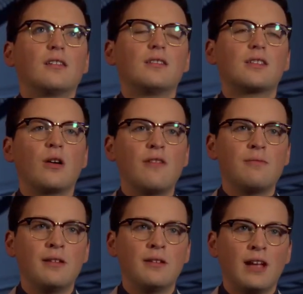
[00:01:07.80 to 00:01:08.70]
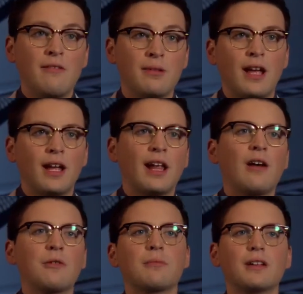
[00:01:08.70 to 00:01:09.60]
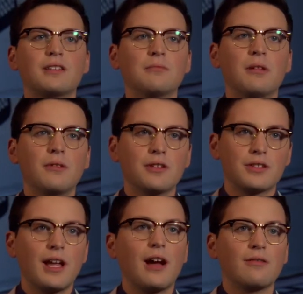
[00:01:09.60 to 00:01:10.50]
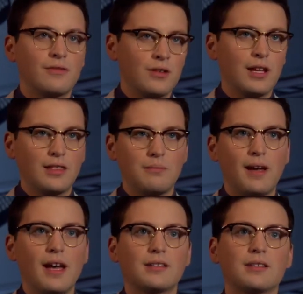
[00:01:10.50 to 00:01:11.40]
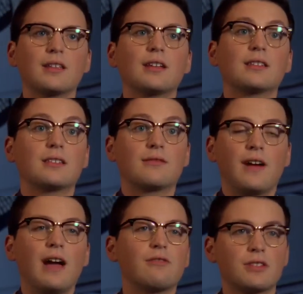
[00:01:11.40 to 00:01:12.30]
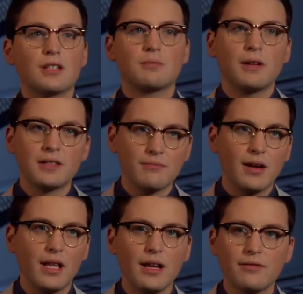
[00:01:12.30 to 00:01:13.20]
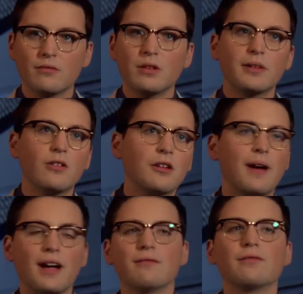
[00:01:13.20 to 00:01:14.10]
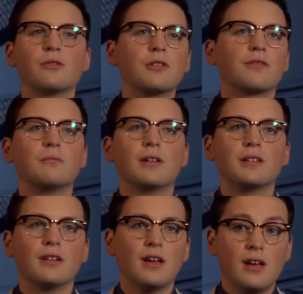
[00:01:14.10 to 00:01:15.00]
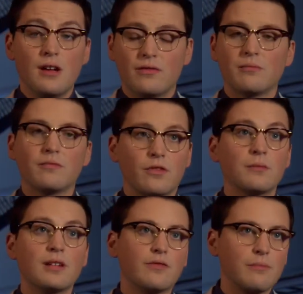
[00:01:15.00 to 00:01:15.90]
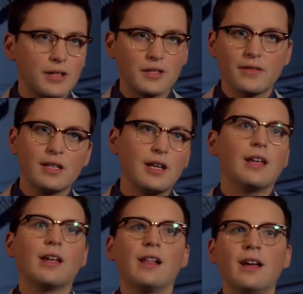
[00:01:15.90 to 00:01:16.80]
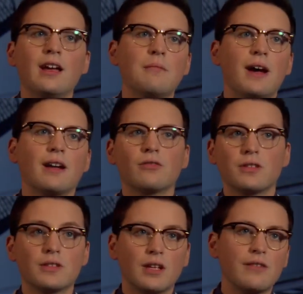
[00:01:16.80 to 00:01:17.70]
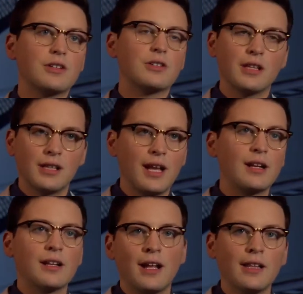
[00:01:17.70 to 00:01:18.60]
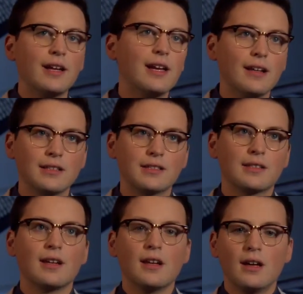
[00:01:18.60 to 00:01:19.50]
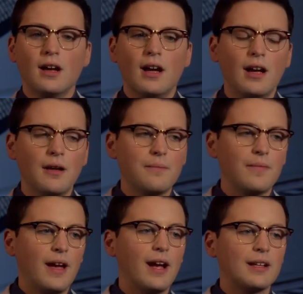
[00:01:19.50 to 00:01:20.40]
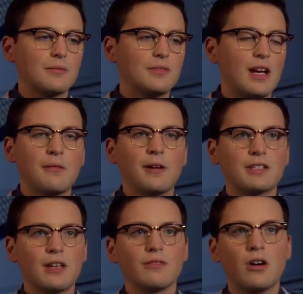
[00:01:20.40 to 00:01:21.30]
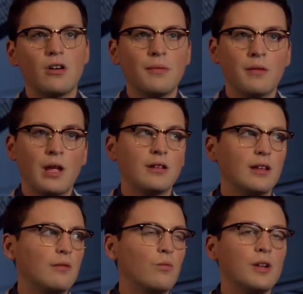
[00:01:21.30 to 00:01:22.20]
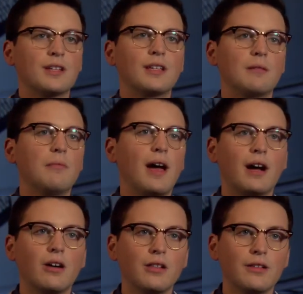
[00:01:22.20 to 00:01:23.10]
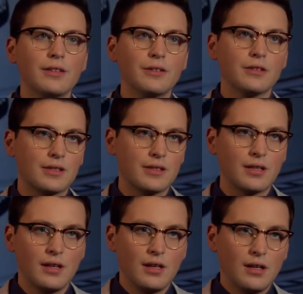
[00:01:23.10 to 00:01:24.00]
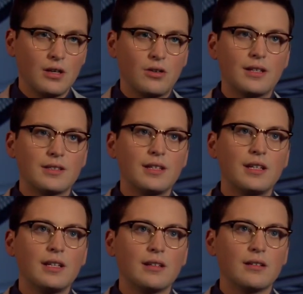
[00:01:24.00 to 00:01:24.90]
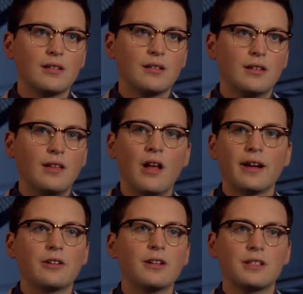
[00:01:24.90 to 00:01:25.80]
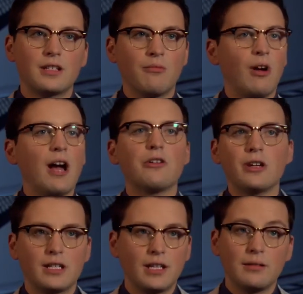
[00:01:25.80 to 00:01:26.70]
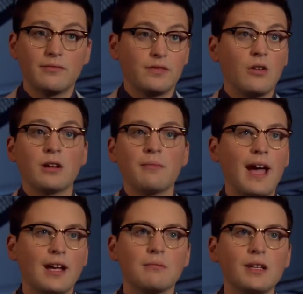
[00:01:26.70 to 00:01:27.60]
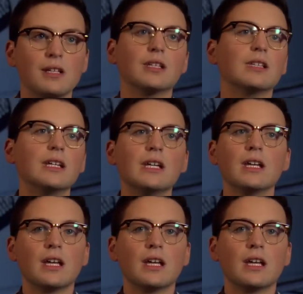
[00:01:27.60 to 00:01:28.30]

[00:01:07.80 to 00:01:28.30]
So I've been hanging out with my team members now for like the past like 5 or 6 months of my life, and we've been going back and forth for me from Pennsylvania and LA and back and forth until I eventually landed in LA. And it's I got some time to myself at home, and once I came back, all that crazy camaraderie came flowing back immediately.